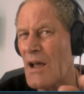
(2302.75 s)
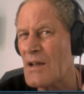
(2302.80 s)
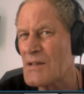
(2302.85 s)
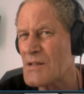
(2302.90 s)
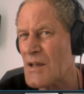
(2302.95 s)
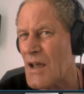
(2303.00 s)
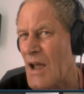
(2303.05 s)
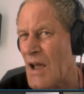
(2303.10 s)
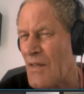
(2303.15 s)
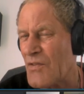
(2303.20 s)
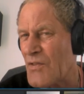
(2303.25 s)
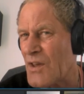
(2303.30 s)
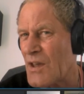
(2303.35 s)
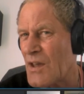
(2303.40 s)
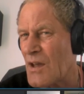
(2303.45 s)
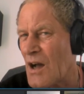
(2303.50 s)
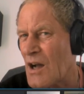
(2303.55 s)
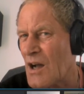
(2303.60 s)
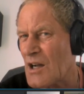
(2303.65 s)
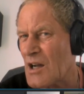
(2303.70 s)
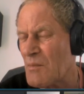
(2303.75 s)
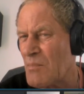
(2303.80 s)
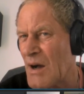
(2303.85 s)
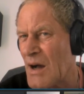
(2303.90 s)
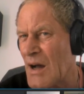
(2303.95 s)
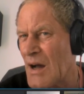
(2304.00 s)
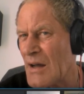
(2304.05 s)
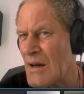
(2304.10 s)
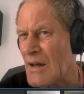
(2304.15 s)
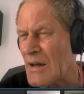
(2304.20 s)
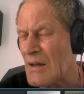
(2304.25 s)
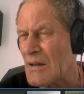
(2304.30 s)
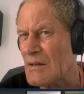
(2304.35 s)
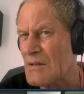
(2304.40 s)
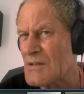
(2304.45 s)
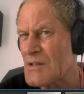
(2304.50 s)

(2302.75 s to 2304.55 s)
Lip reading: as at the Acapana.